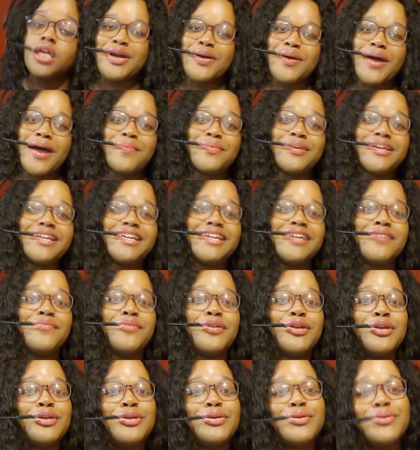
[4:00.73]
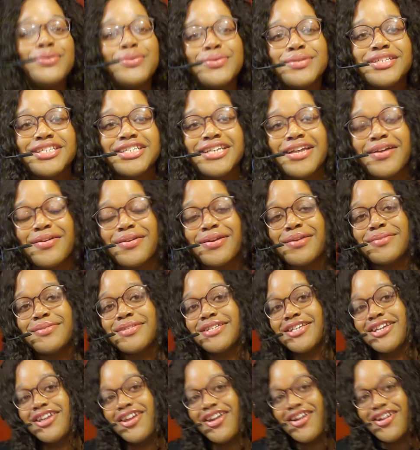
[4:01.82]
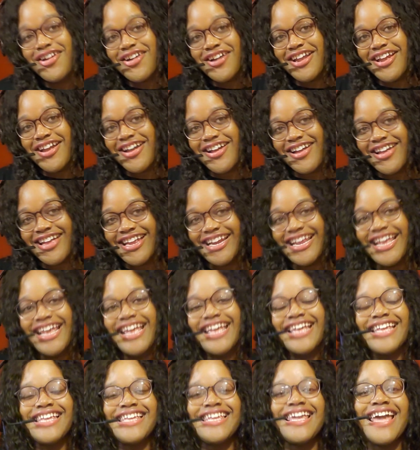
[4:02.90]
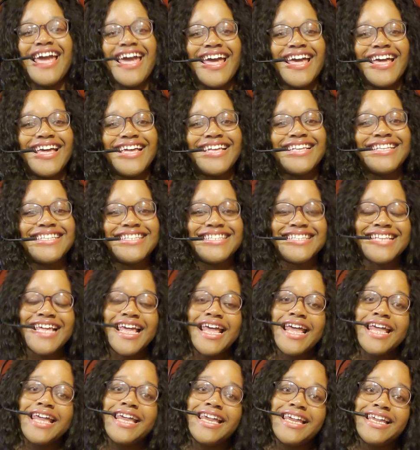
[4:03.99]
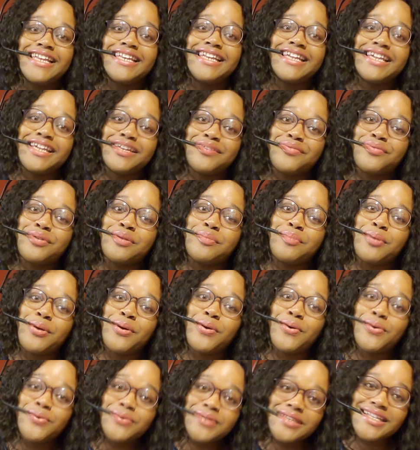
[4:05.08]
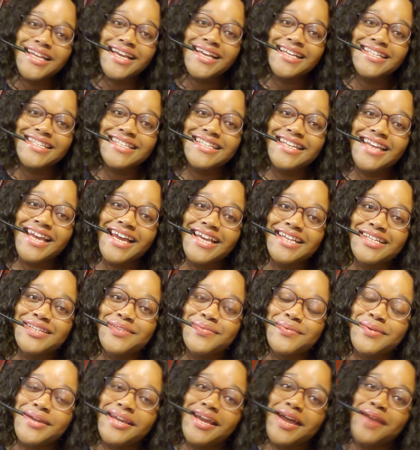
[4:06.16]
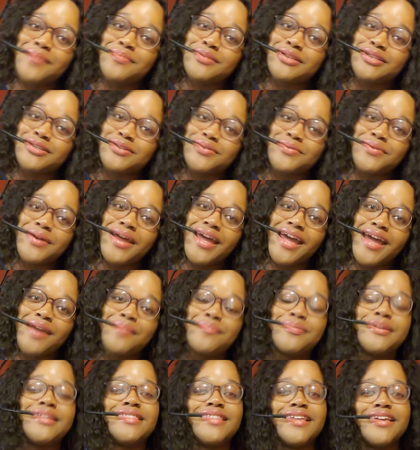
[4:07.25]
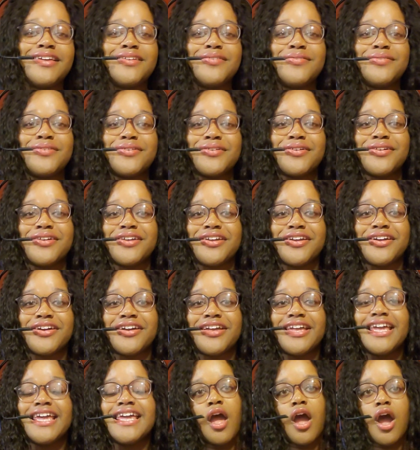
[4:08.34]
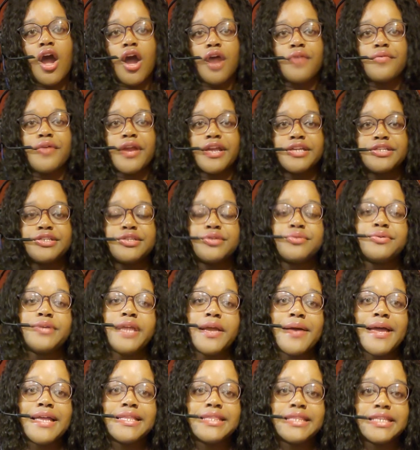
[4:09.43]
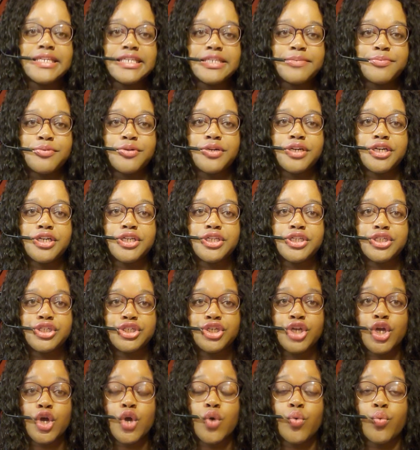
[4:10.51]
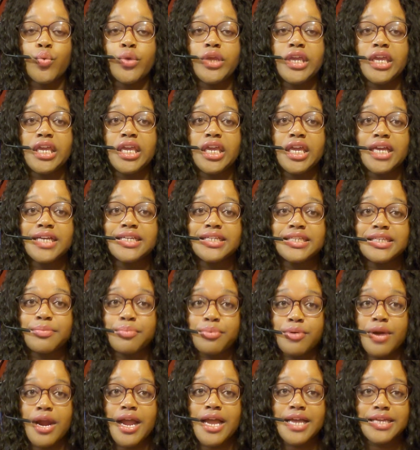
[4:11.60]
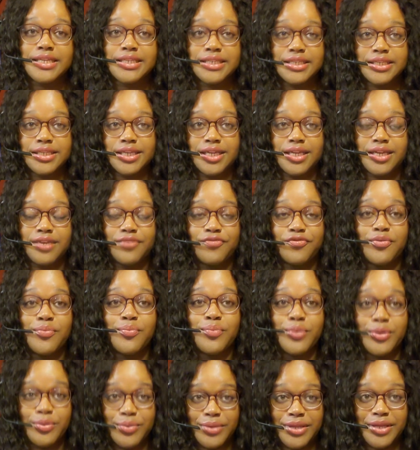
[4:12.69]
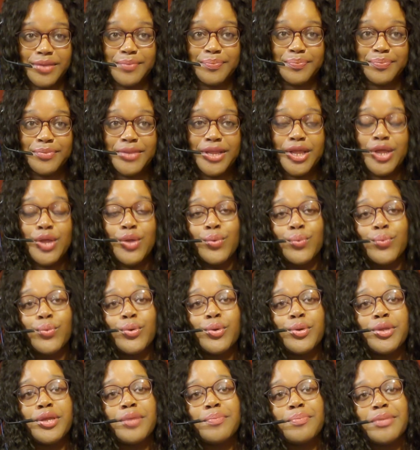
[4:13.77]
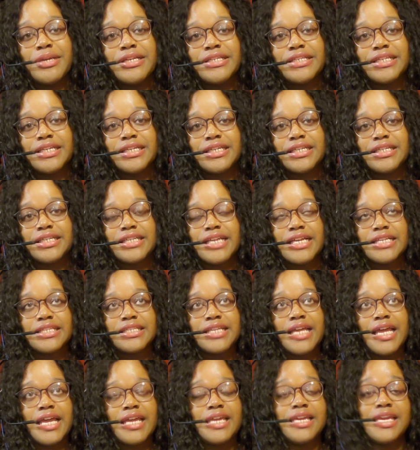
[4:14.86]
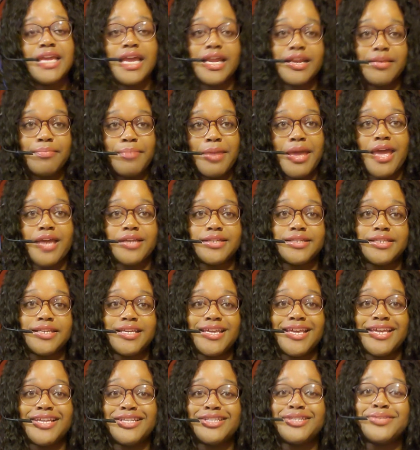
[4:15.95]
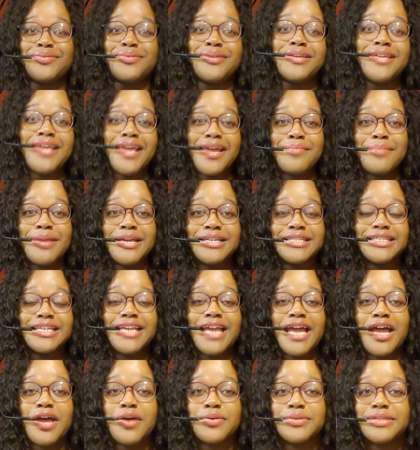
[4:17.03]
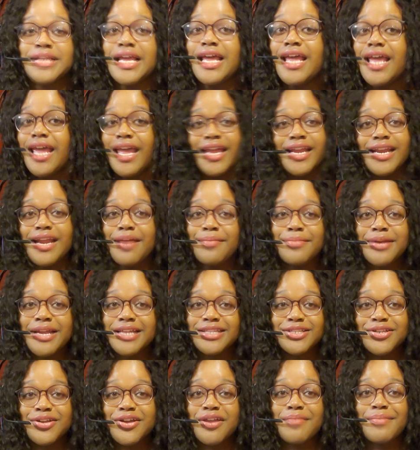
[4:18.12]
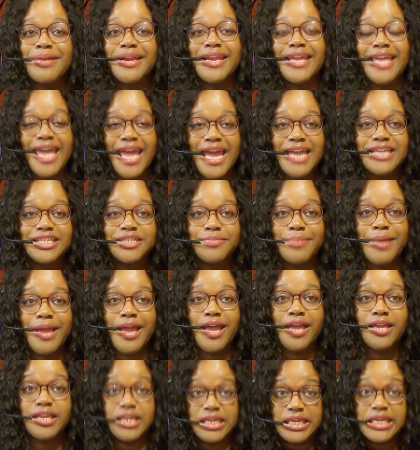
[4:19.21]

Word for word: So I wanna give a huge shout out to Kerrion. Yes, he did repost us last week. I'm so happy. Thank you, Kerrion. All right, so now at this point in the show, we get a surprise scene from William. William basically says that he had a bag to get, so he came back to the house, and I'm not talking about a cash bag.